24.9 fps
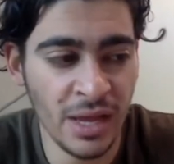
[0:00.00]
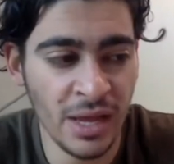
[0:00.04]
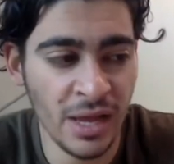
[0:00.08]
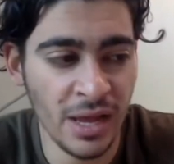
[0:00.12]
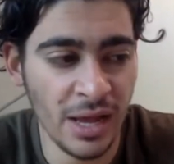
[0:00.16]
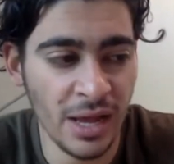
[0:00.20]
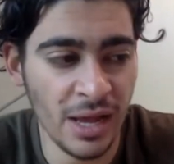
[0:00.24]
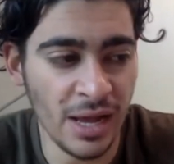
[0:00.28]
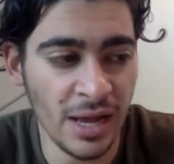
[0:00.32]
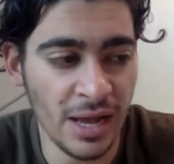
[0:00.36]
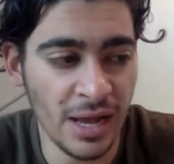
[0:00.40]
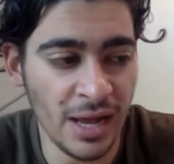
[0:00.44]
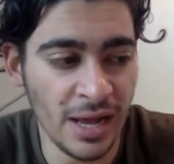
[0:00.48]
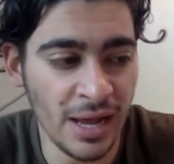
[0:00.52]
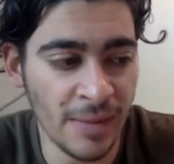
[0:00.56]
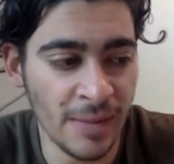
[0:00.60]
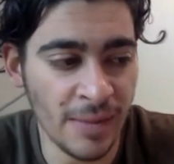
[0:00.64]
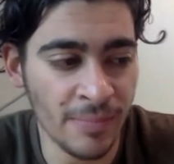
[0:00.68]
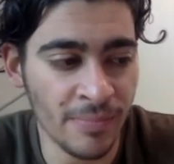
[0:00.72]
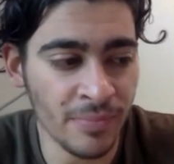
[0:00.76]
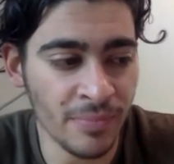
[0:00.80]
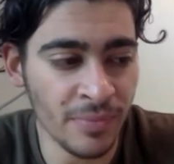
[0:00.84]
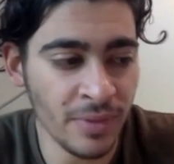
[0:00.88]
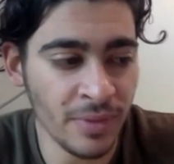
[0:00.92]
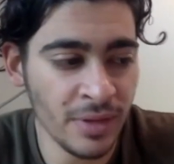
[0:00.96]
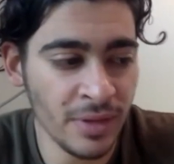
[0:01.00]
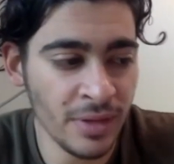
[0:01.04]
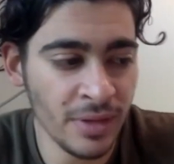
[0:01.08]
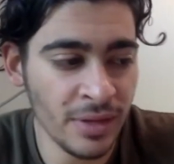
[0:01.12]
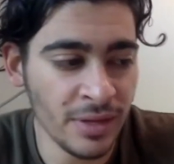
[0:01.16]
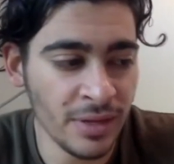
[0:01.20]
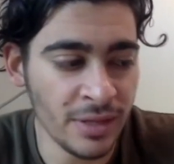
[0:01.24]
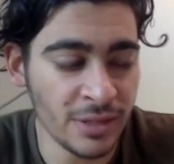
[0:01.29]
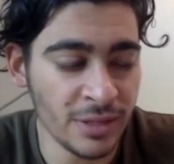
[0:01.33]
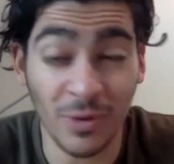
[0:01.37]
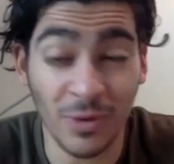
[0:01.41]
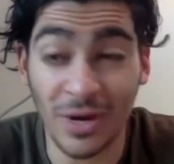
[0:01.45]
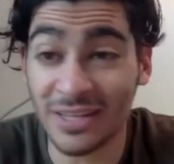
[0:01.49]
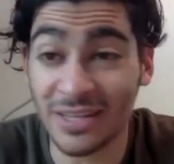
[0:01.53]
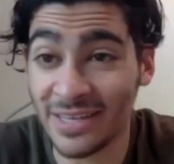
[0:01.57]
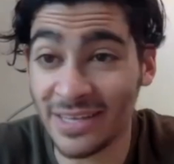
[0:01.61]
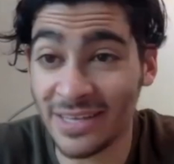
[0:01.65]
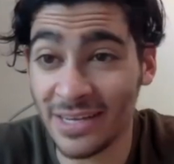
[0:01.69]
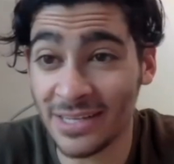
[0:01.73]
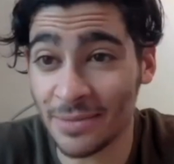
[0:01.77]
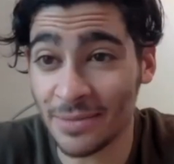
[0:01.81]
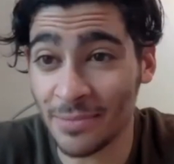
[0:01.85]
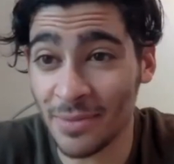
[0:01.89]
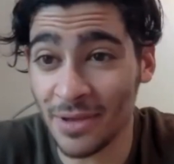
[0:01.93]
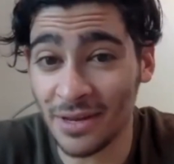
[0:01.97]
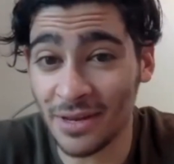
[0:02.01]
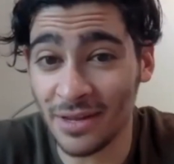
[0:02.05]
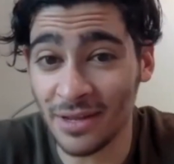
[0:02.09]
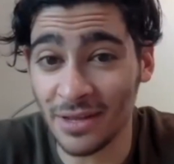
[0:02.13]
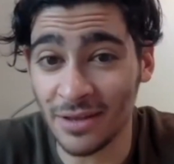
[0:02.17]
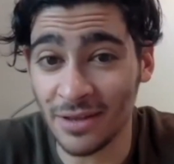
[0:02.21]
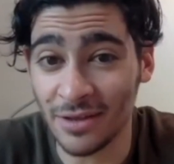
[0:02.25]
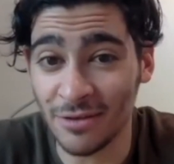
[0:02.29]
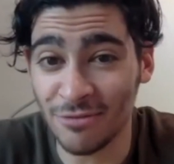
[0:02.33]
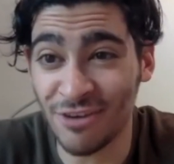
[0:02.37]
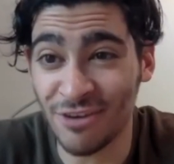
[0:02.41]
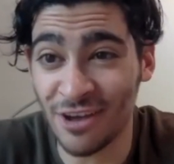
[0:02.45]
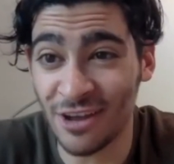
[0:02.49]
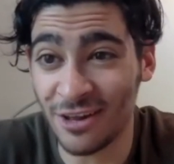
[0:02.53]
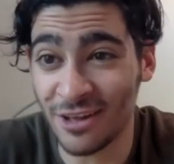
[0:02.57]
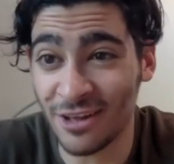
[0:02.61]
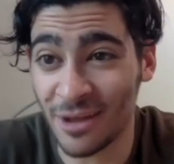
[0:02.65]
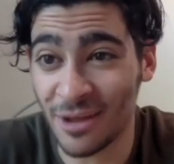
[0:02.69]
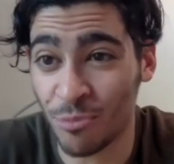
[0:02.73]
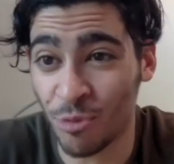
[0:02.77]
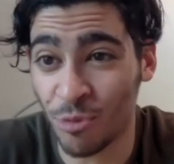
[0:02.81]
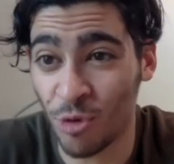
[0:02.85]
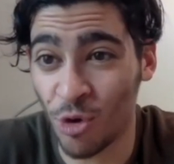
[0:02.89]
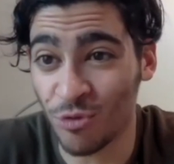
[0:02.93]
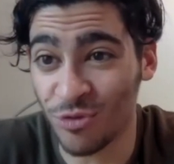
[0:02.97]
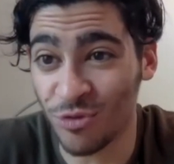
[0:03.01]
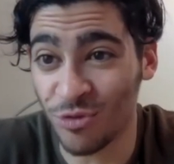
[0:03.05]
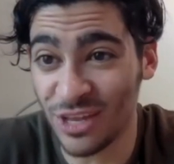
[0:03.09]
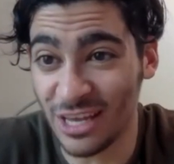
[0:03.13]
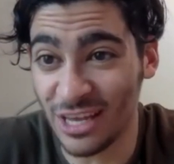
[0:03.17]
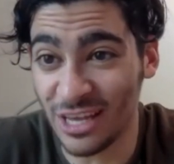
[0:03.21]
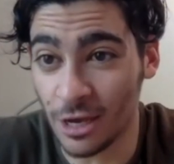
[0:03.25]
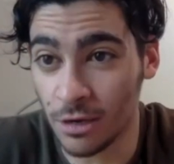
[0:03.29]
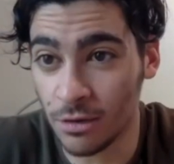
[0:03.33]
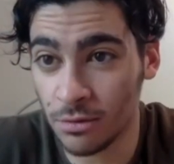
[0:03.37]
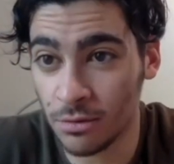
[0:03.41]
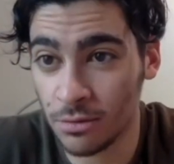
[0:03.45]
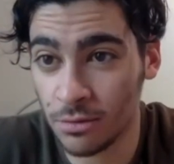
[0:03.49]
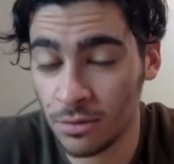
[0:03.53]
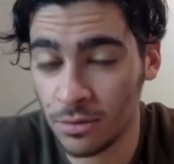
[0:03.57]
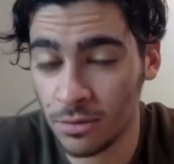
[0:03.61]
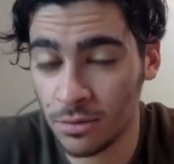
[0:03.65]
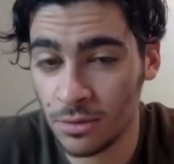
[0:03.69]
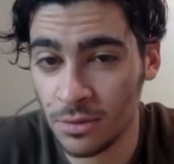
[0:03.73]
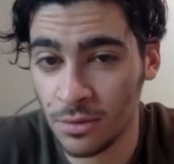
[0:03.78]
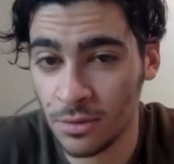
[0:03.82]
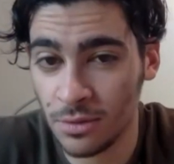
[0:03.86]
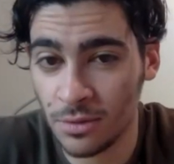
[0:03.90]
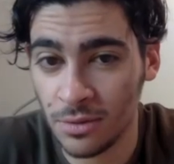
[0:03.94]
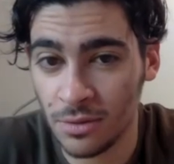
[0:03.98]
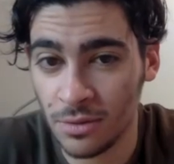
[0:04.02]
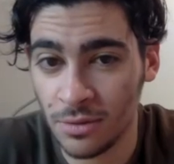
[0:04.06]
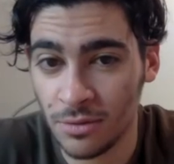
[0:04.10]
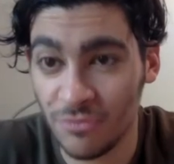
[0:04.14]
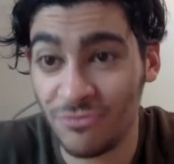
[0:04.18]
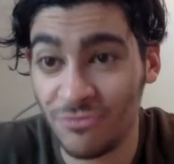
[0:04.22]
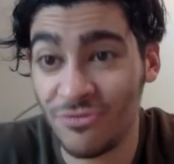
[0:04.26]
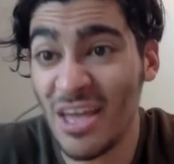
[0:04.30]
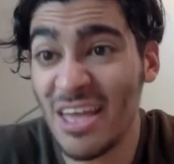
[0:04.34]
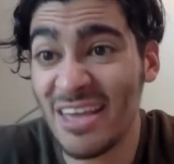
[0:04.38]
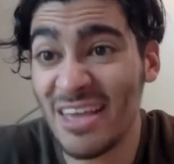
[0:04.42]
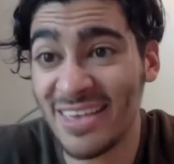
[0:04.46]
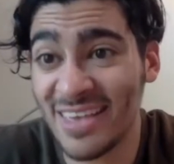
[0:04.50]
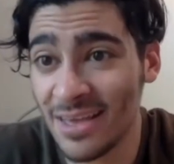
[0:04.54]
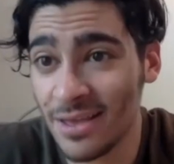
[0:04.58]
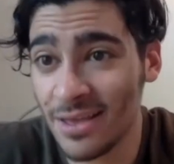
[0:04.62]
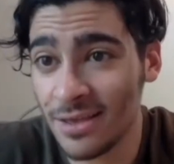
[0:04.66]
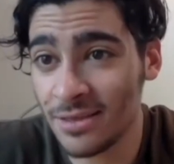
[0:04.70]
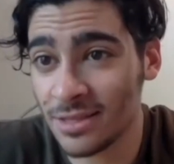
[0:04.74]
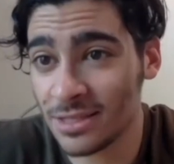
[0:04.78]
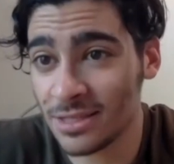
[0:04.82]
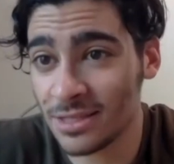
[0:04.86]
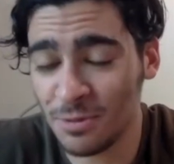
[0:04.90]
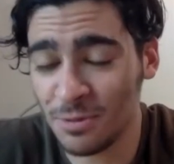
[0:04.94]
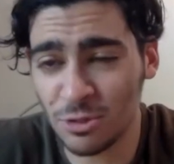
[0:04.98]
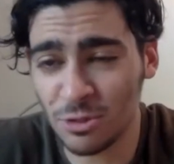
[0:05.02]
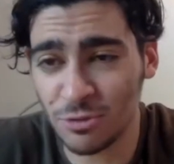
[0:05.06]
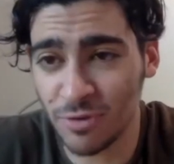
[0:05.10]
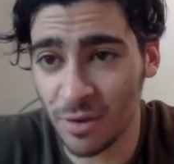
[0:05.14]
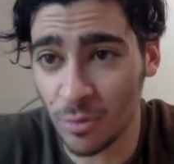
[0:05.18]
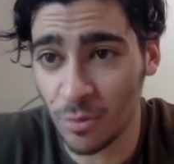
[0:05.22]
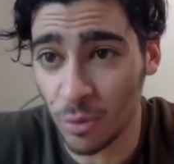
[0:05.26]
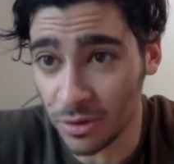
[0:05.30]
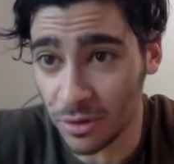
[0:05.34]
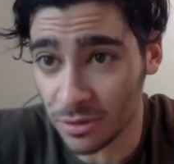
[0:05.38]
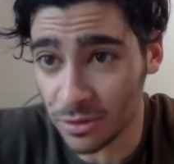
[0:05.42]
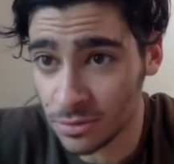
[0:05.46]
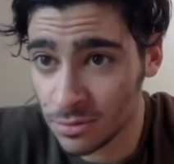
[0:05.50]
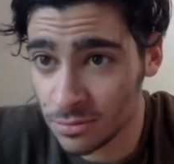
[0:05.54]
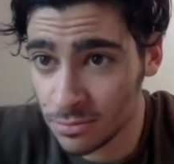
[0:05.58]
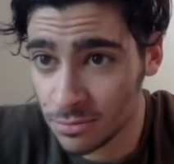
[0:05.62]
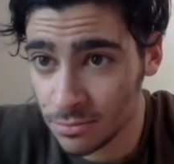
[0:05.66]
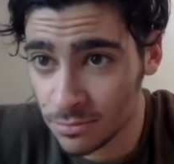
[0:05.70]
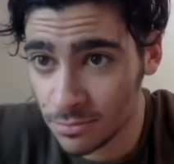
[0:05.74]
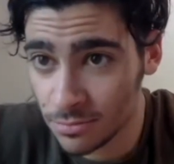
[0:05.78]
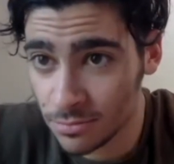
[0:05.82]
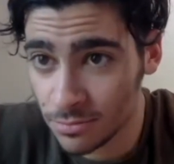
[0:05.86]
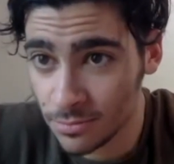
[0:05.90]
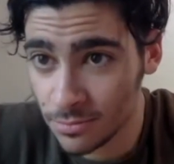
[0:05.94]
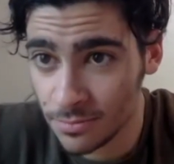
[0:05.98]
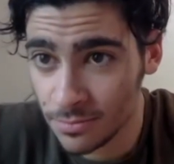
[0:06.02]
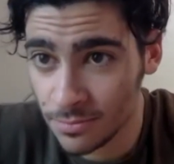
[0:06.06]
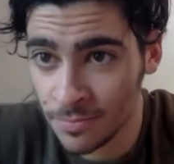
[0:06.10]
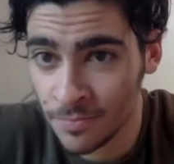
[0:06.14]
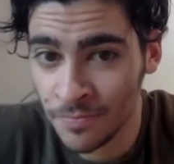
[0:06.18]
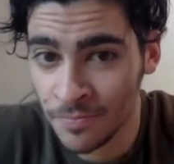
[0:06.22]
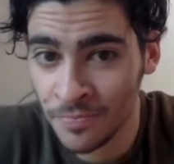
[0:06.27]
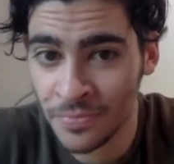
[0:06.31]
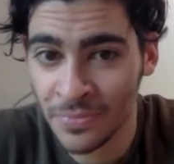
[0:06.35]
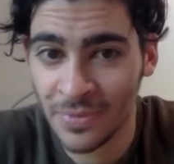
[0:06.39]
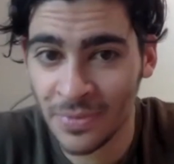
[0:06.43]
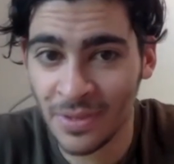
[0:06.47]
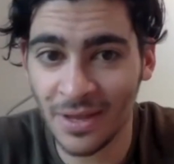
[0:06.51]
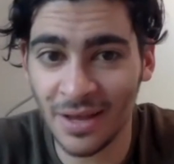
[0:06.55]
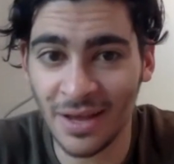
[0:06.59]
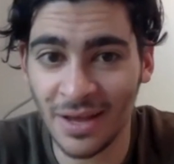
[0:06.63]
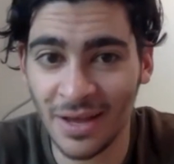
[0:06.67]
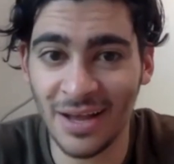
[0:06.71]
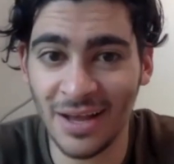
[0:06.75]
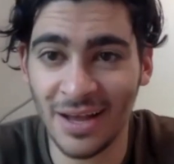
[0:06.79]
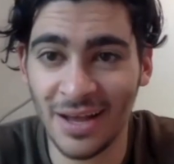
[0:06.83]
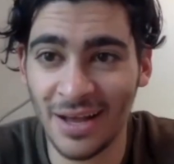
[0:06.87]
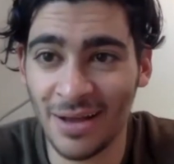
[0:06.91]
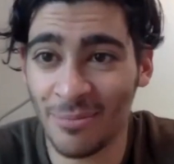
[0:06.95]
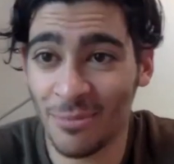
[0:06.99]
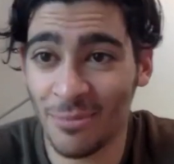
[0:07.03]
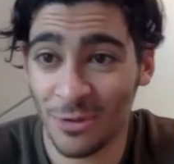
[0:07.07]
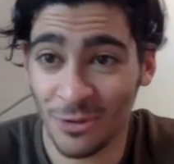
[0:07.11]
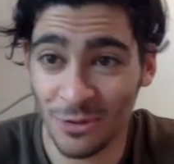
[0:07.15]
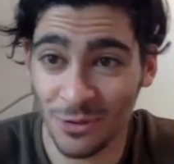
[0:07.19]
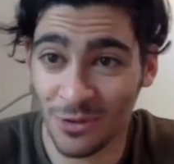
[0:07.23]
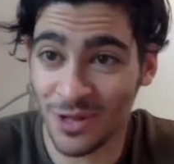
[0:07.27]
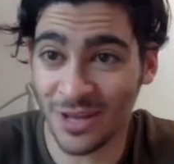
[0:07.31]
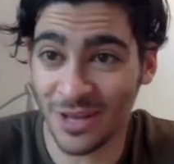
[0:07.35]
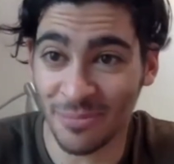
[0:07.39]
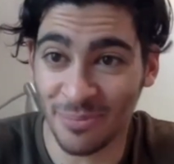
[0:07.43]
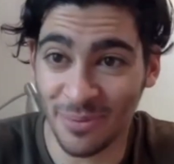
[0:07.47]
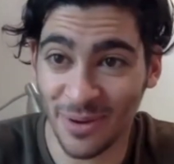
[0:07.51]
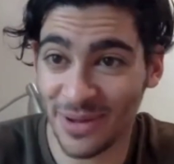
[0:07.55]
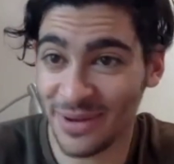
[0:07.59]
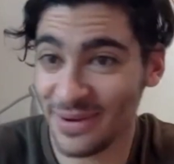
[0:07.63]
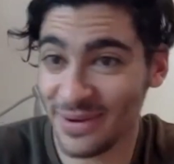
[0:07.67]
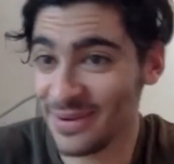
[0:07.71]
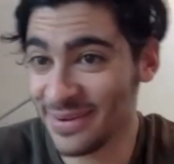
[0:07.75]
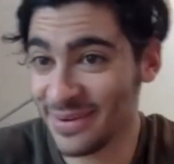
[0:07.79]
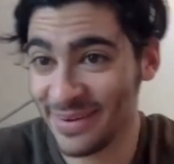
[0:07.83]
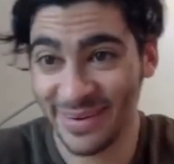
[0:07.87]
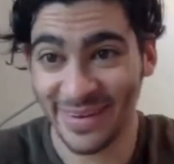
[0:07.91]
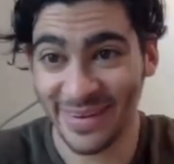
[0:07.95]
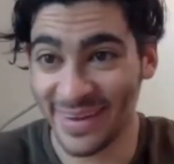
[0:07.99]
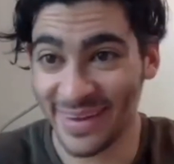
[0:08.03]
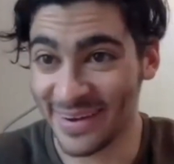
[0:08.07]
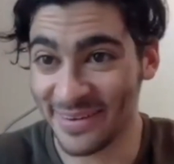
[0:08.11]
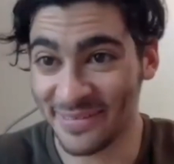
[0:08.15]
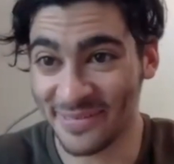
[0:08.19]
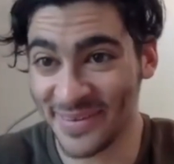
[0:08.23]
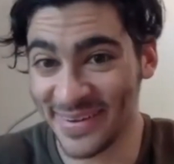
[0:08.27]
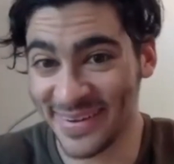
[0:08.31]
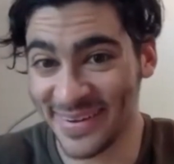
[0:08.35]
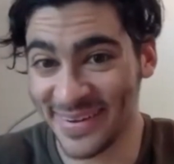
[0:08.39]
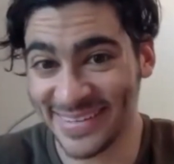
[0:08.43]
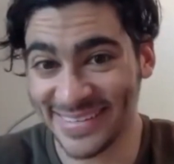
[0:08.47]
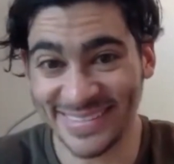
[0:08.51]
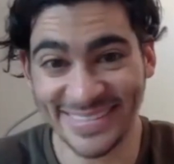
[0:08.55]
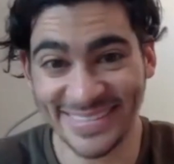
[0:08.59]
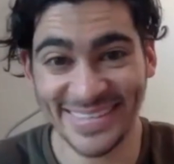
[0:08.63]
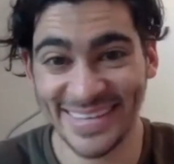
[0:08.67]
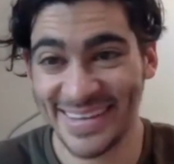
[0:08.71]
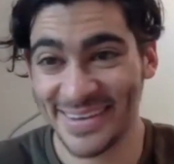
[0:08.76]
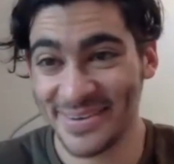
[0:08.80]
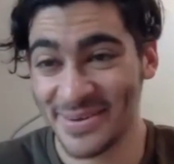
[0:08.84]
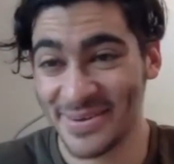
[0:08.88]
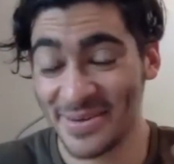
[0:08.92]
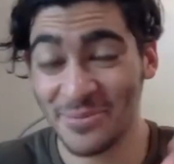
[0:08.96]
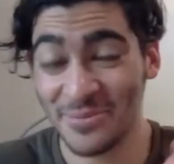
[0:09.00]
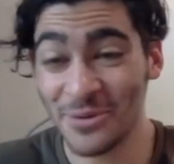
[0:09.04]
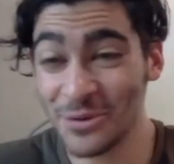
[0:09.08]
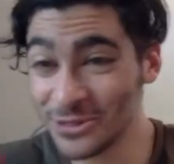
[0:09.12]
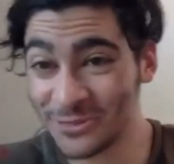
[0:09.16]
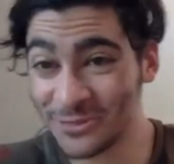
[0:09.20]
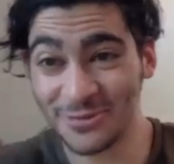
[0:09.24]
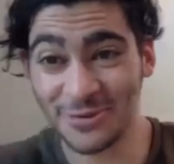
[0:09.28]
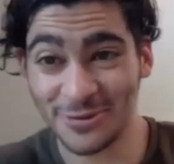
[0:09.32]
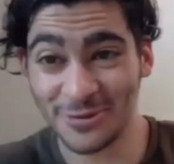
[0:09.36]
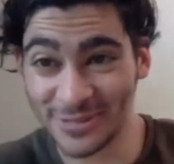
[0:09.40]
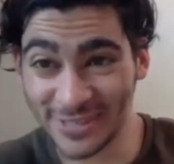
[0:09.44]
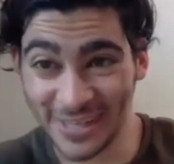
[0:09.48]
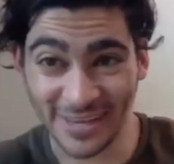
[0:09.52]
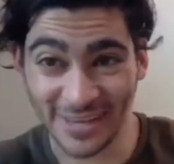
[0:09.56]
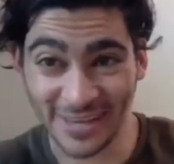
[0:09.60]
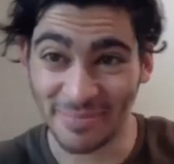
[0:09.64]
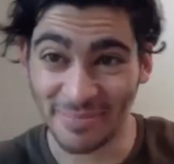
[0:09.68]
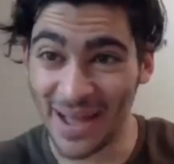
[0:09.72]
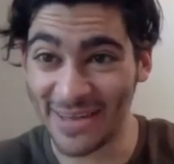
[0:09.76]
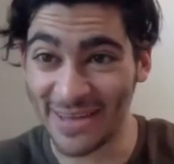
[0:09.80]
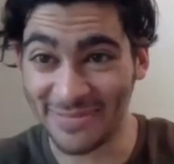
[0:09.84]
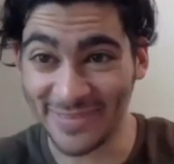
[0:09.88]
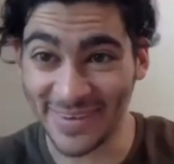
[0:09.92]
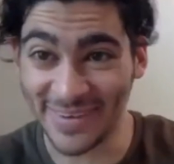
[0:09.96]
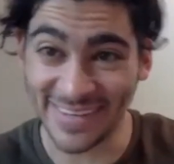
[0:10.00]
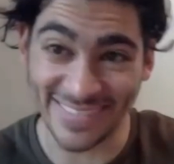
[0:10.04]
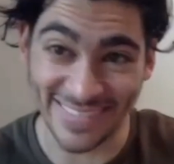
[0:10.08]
Um, and so what I did is I made a Final Cut Pro video faking that Speechify worked. Um, you click a button and it reads. And most of it was like my face